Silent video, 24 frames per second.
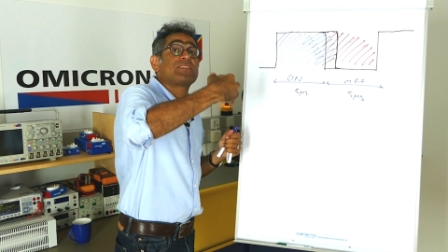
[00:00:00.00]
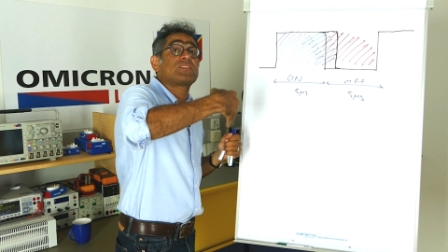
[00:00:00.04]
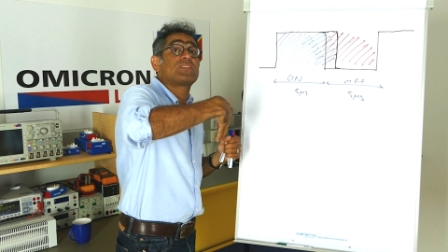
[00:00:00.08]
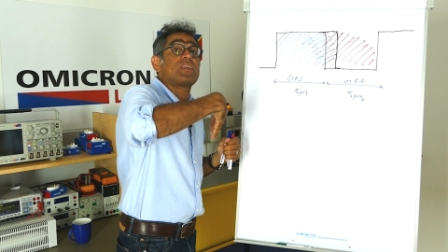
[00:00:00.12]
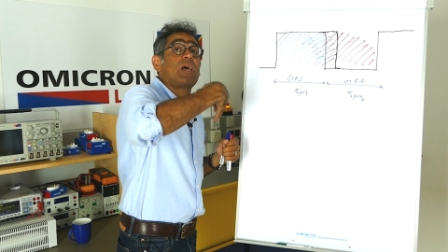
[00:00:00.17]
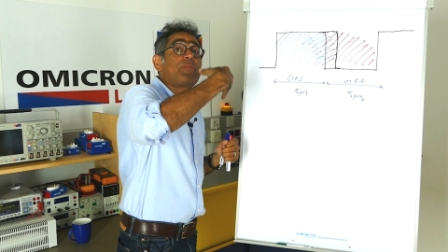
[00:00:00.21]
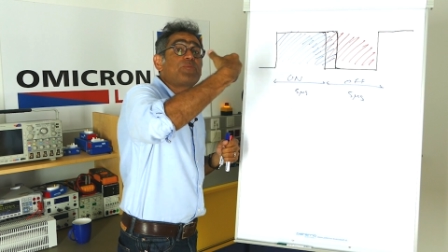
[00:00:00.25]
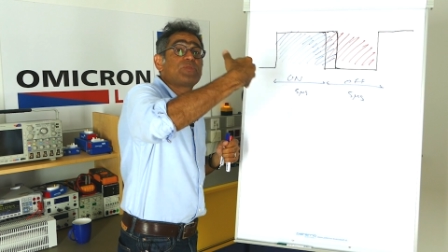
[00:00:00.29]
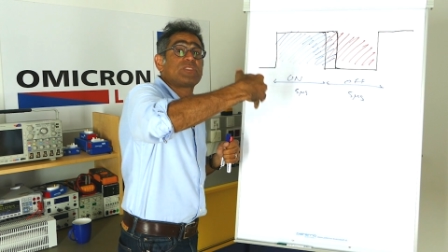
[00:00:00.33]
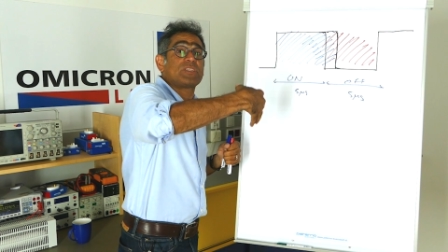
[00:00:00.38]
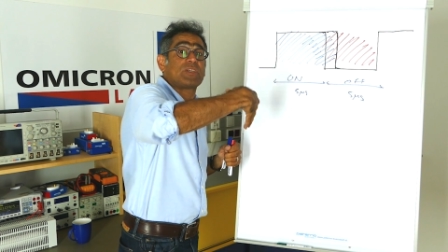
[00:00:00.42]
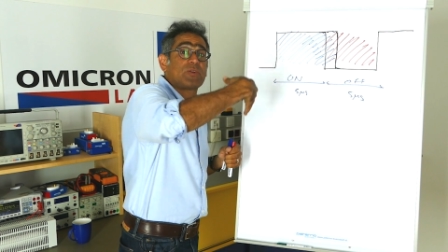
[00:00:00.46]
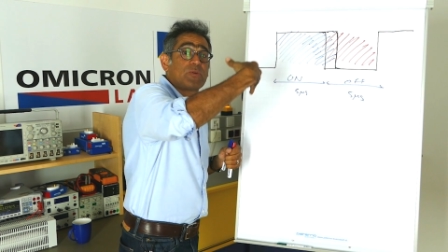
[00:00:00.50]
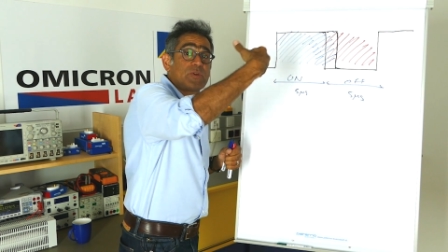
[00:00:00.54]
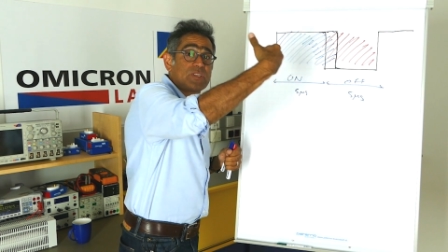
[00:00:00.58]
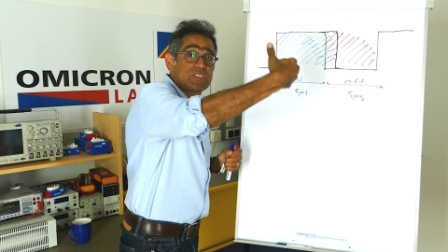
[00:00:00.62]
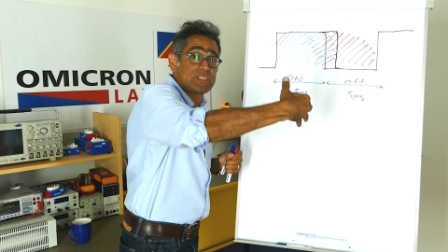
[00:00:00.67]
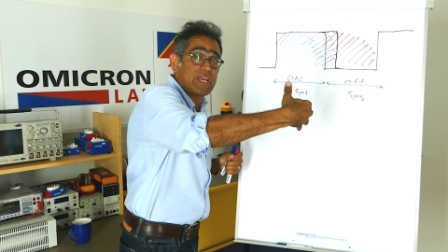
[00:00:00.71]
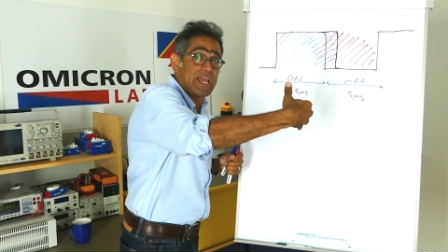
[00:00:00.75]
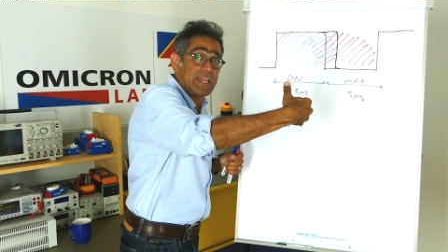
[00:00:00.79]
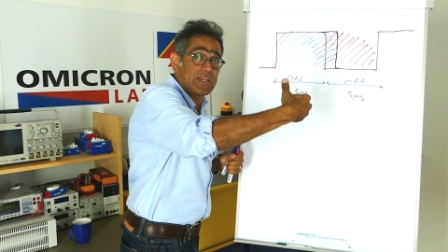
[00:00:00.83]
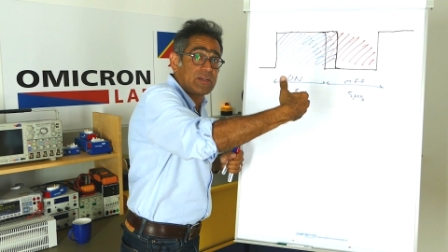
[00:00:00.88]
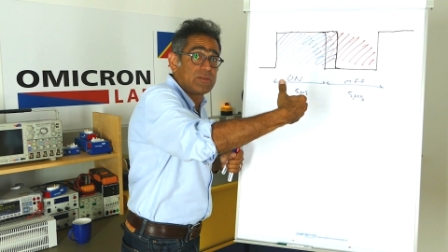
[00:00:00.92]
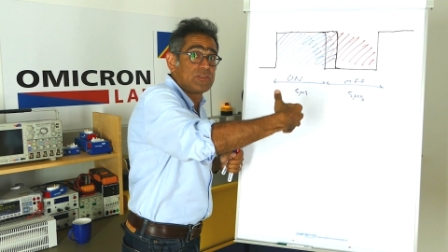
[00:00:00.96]
subsequent
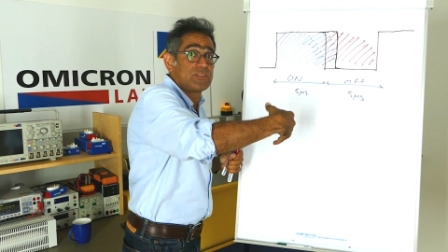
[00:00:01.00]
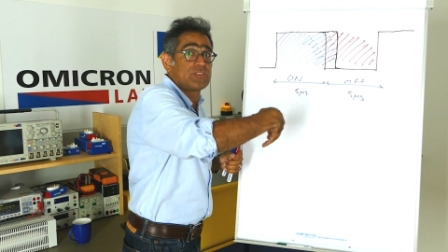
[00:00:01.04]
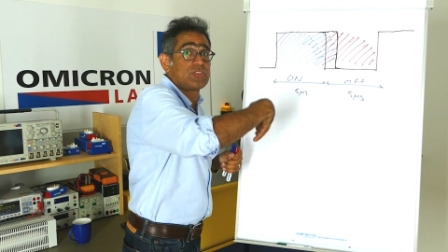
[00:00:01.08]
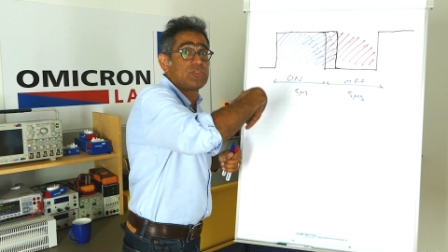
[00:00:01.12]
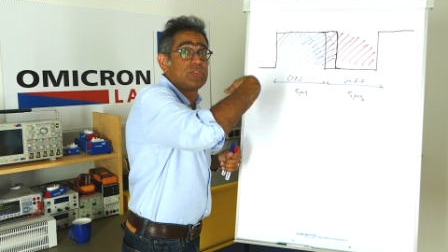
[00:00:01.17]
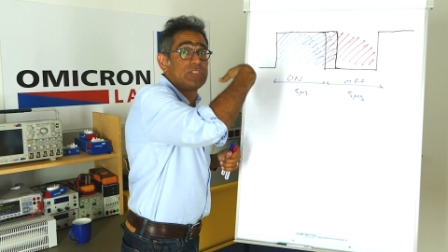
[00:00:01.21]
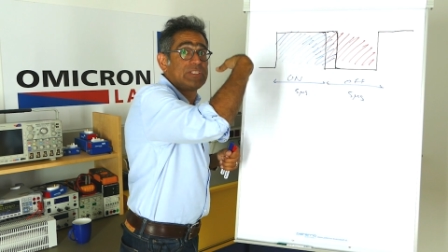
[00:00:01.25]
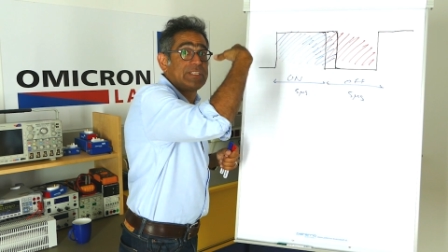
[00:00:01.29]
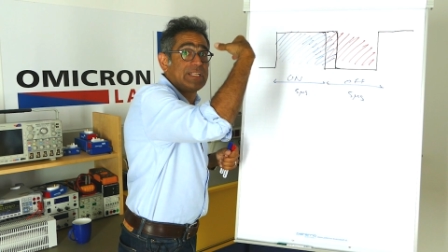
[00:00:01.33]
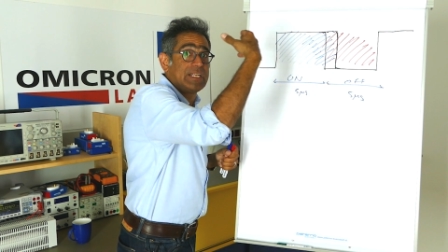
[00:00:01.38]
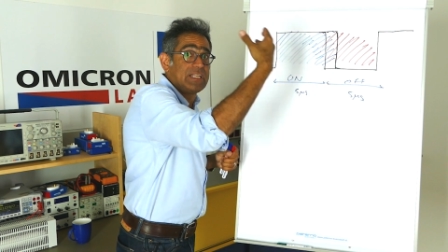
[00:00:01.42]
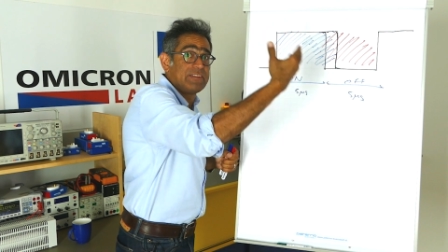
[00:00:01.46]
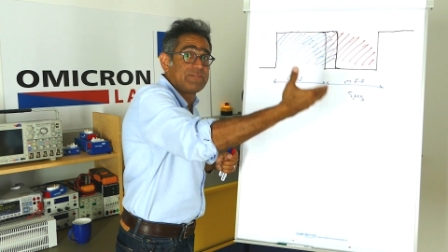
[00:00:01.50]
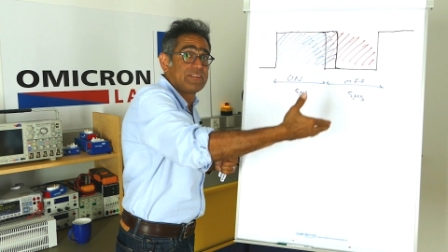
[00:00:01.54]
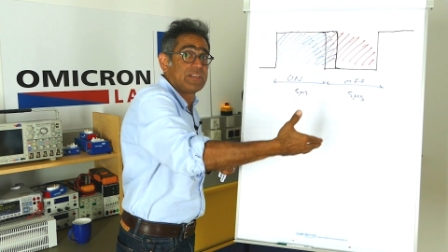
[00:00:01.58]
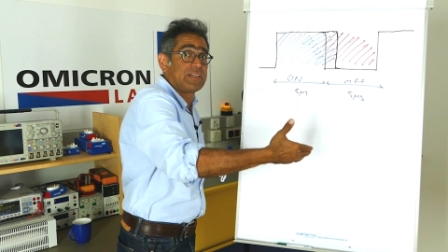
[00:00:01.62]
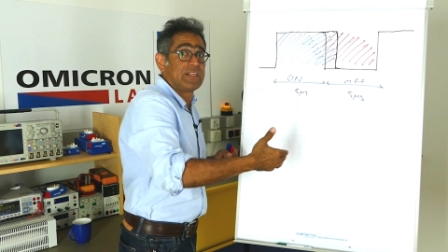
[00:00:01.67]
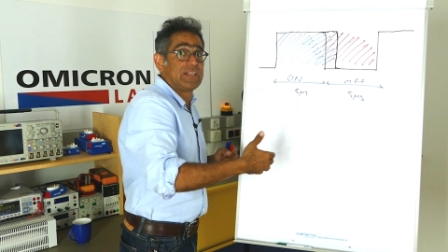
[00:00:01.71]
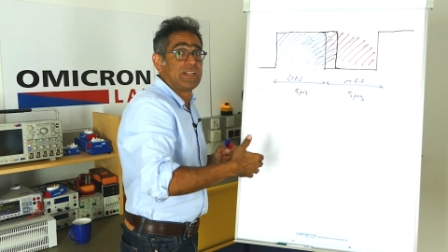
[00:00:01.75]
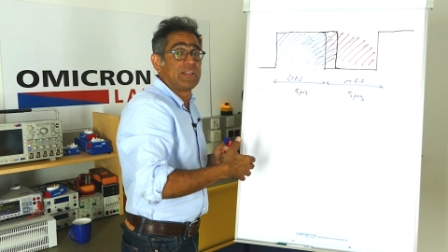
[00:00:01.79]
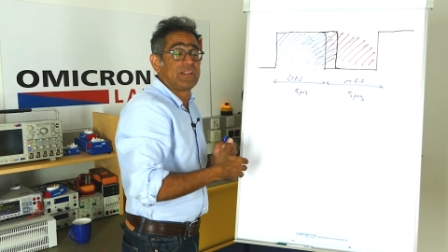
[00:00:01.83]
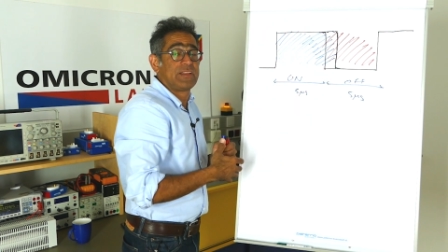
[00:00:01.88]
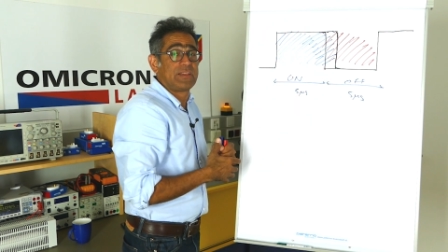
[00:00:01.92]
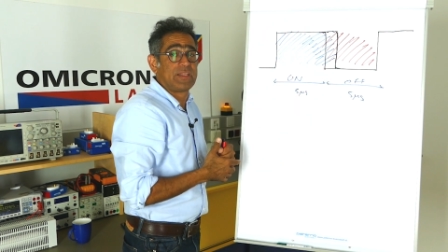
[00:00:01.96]
cycles, you
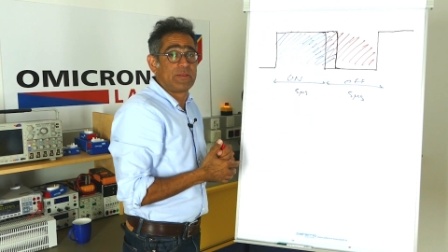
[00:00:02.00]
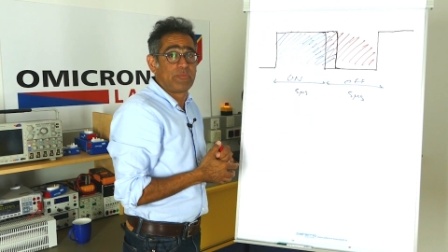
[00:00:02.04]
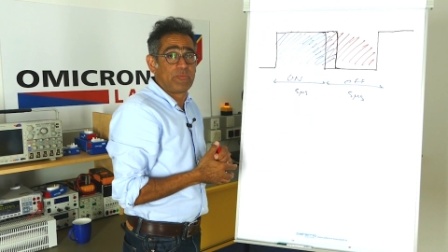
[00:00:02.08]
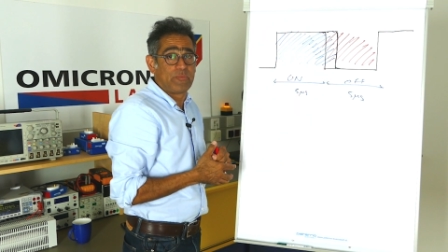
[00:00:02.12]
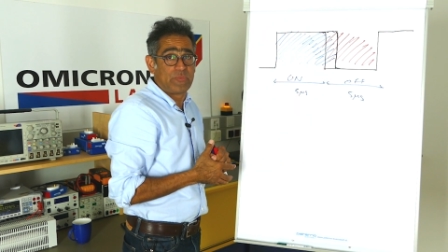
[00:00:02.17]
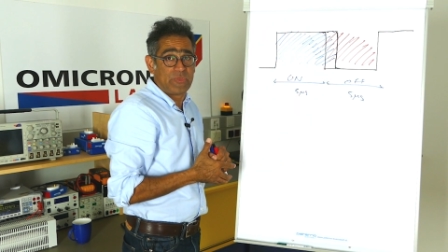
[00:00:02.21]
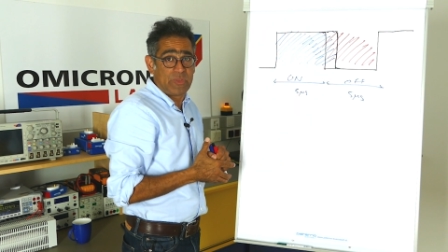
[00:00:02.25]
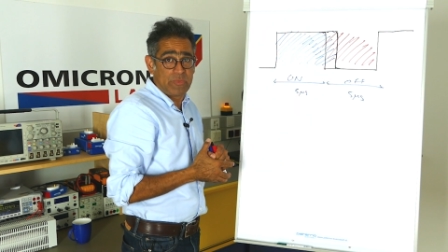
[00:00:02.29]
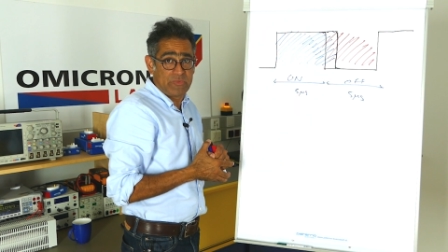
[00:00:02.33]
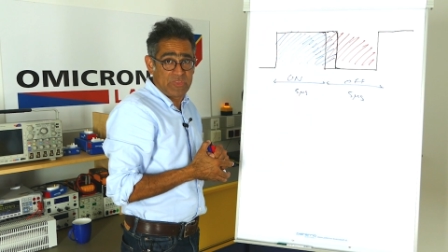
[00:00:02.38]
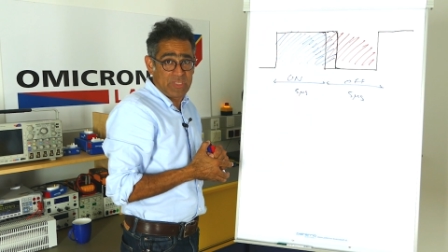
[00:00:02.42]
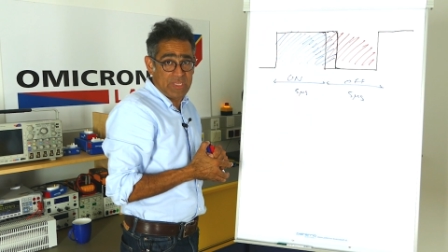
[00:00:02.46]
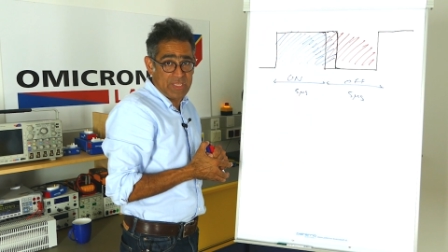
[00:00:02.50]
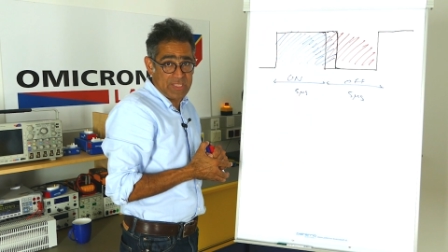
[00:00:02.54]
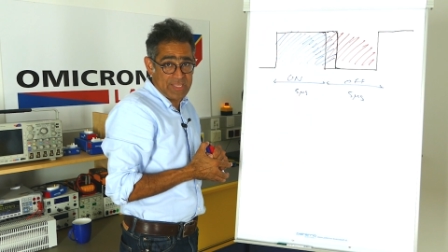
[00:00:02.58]
deliver the, the,